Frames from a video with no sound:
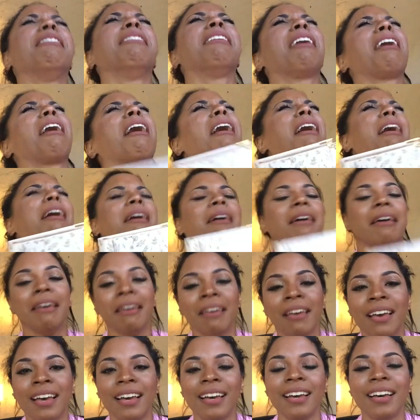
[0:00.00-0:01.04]
I
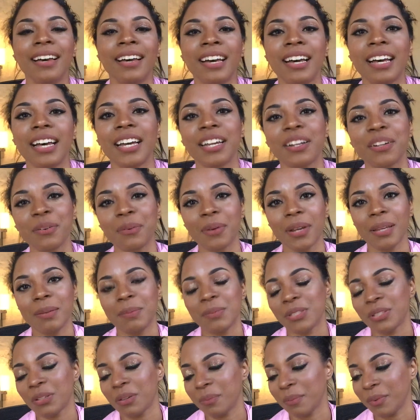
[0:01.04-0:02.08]
don't know why
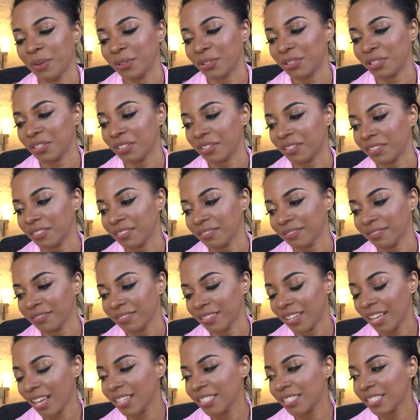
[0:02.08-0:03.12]
I'm so emotional.
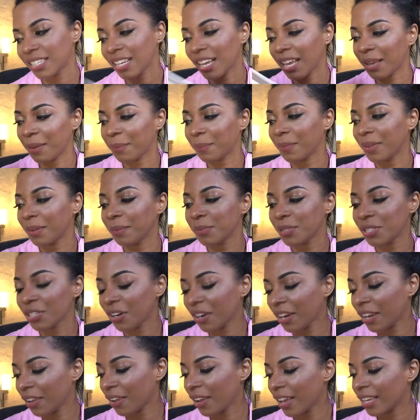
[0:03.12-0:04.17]
I just am. I'm
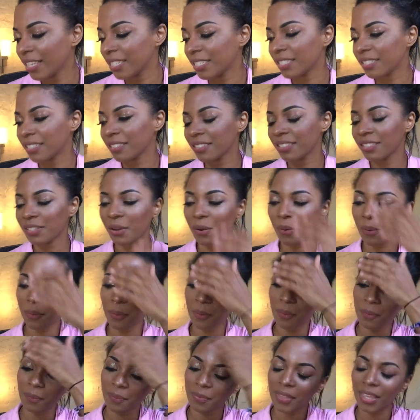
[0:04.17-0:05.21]
sorry, you guys.
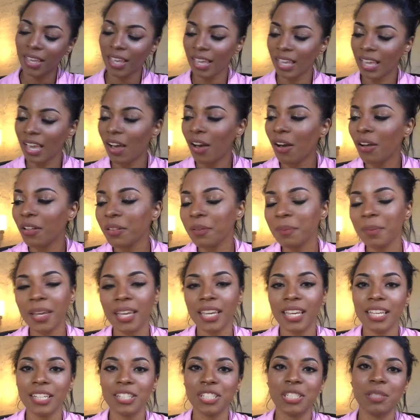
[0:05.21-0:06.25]
So all of my,
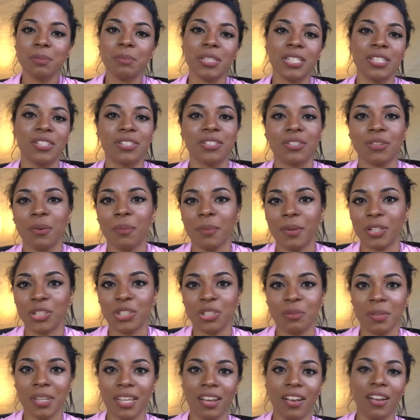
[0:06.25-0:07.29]
it just means so much
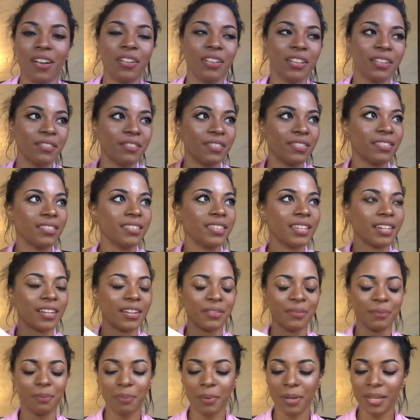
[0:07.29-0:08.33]
to me. All of, you
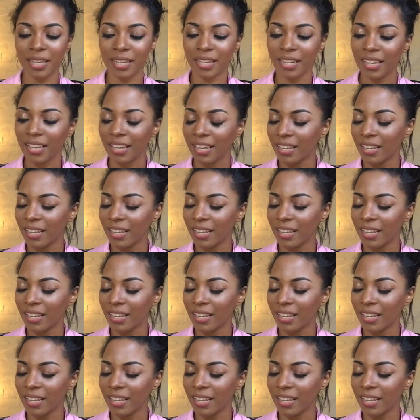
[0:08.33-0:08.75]
know, but